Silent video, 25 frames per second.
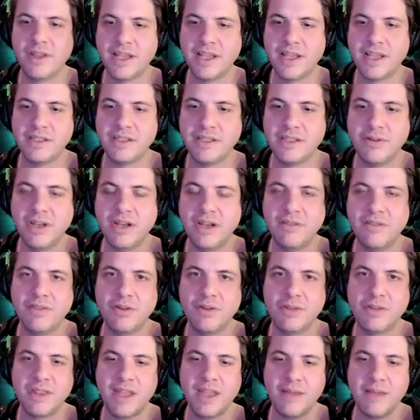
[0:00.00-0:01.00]
Got to do an interview
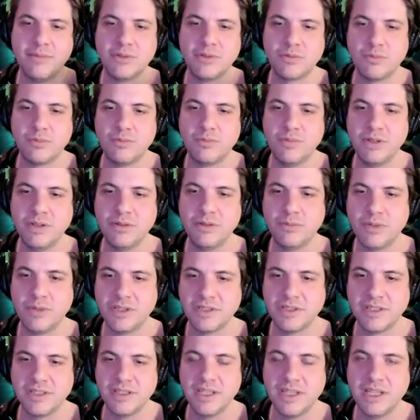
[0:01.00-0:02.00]
with them. It
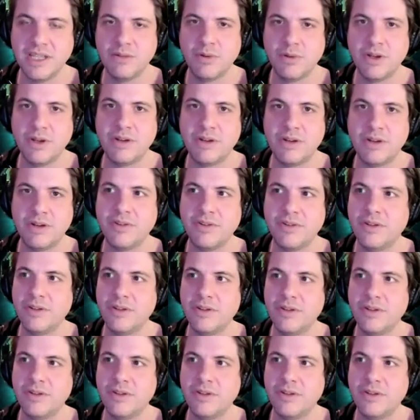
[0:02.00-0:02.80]
was indeed wonderful.